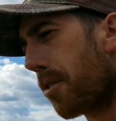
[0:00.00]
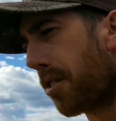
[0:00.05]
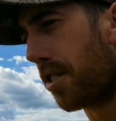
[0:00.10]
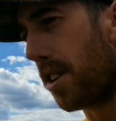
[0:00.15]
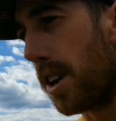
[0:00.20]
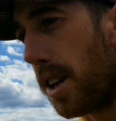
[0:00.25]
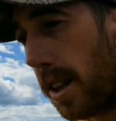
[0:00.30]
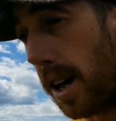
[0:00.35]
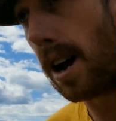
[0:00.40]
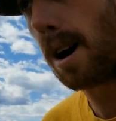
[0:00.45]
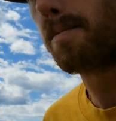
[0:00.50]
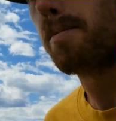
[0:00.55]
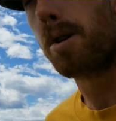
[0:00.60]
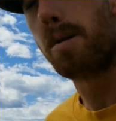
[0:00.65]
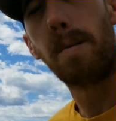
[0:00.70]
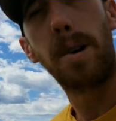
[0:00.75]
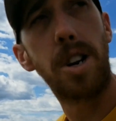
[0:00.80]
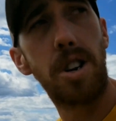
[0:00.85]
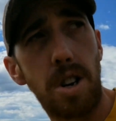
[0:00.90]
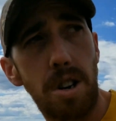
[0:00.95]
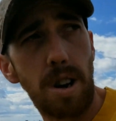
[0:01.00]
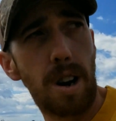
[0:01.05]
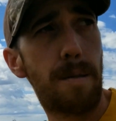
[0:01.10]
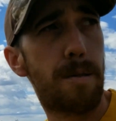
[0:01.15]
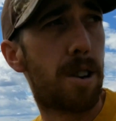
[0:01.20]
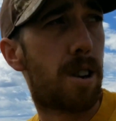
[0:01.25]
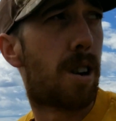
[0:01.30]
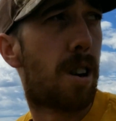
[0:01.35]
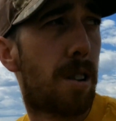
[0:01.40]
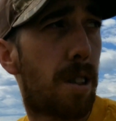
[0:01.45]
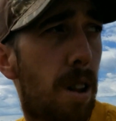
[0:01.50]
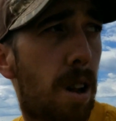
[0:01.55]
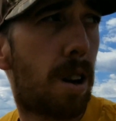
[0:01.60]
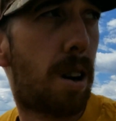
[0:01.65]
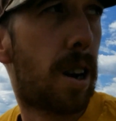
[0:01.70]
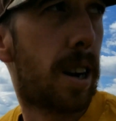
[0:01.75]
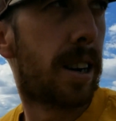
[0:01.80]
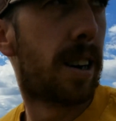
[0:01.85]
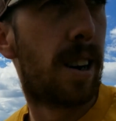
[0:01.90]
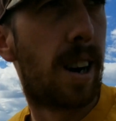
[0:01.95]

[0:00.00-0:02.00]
see that. I'll put a picture of it online,